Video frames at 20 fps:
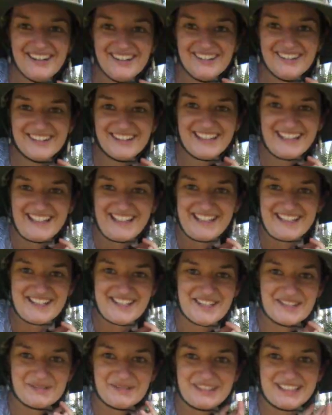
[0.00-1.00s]
Okay,
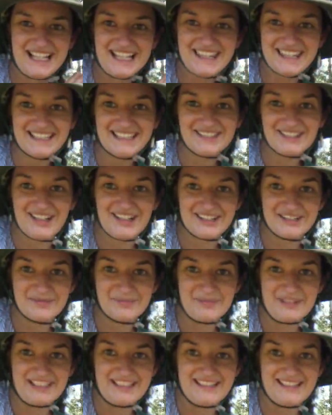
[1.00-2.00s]
so we're at the garden bed